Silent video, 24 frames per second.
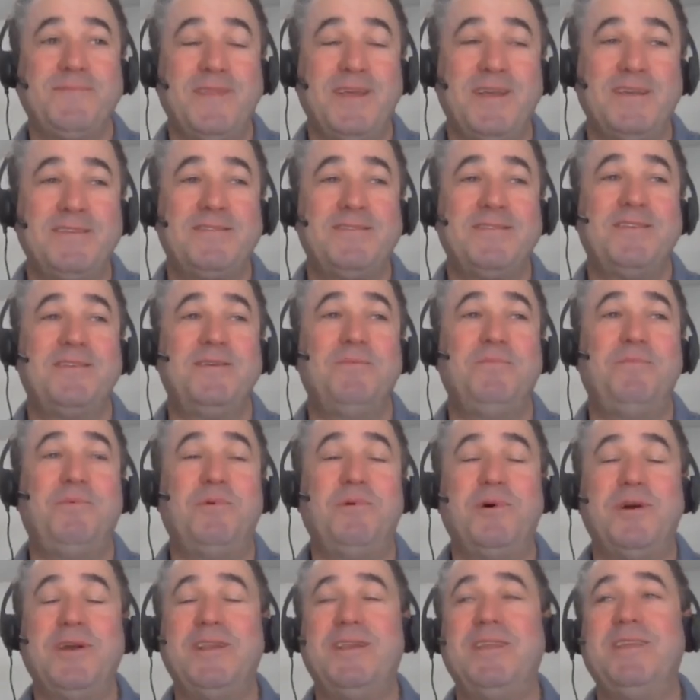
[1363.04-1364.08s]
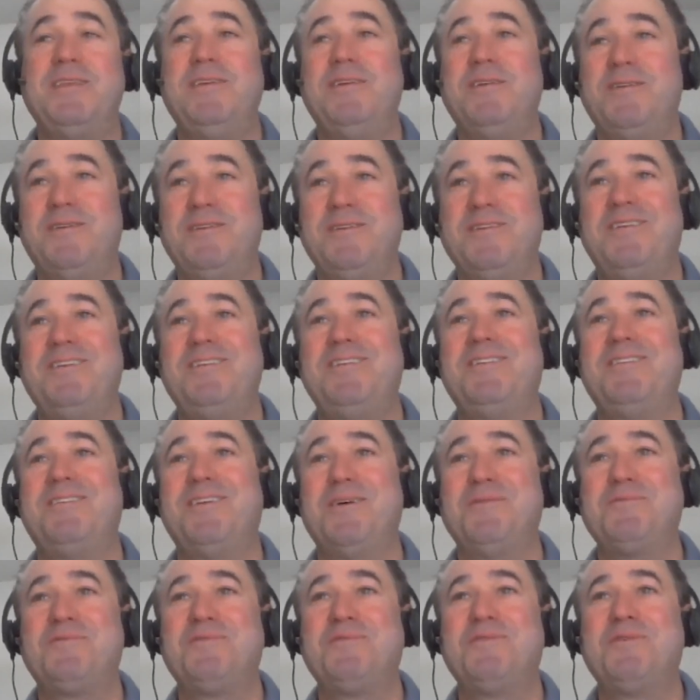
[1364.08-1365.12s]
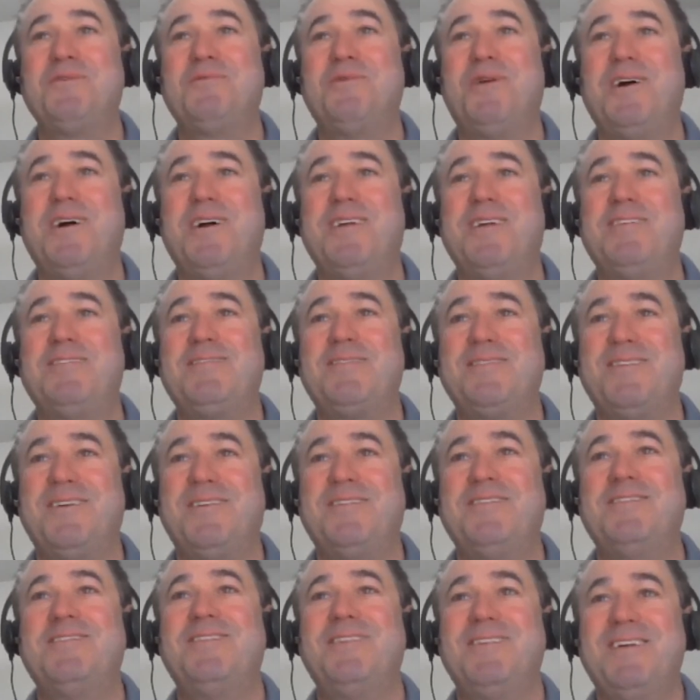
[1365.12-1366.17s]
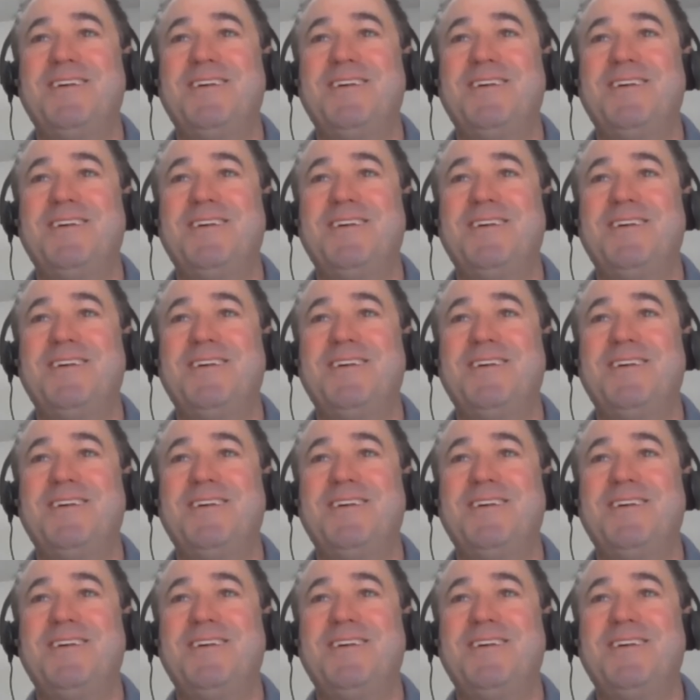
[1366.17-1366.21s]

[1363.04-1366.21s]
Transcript: that's a good point. You're absolutely right. So,